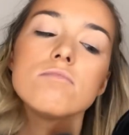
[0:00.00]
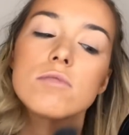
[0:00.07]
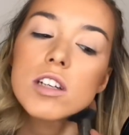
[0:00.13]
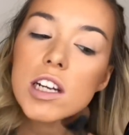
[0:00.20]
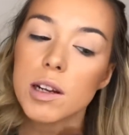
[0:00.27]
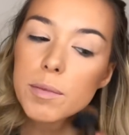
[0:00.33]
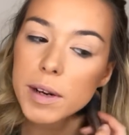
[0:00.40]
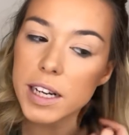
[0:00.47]

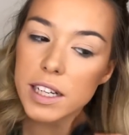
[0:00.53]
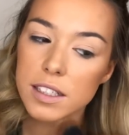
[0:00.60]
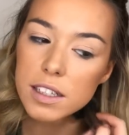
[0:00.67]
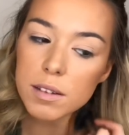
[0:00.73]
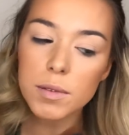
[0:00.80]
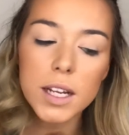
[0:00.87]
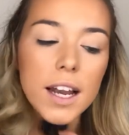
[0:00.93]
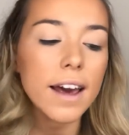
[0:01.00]
And I bring it
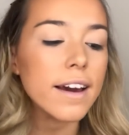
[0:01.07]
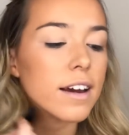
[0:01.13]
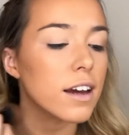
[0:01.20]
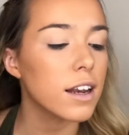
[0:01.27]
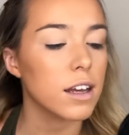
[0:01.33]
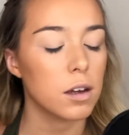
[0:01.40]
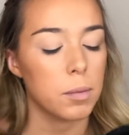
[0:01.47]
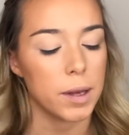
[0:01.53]
down my neck
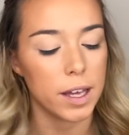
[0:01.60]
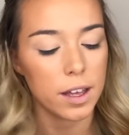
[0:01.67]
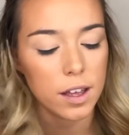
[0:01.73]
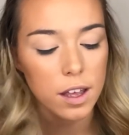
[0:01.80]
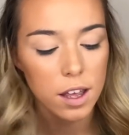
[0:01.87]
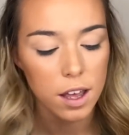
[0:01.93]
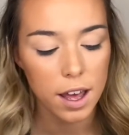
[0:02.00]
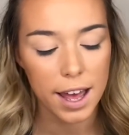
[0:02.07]
a little bit.
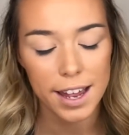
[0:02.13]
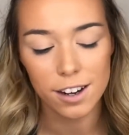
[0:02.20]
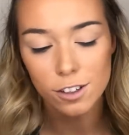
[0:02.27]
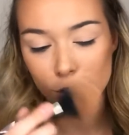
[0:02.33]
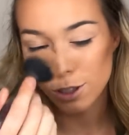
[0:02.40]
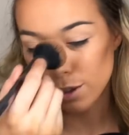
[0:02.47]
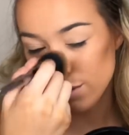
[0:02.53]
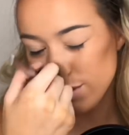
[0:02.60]
And
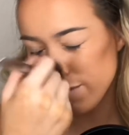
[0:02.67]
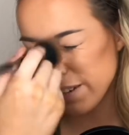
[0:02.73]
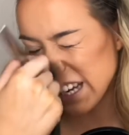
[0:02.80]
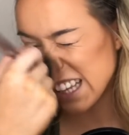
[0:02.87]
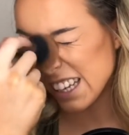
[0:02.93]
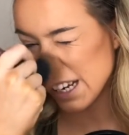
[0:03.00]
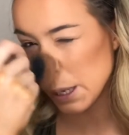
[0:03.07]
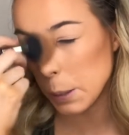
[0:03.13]
also, don't
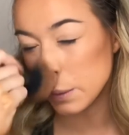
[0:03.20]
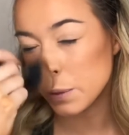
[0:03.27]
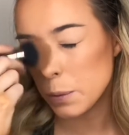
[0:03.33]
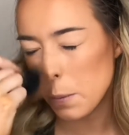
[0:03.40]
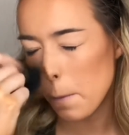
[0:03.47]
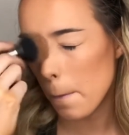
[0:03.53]
forget the nose.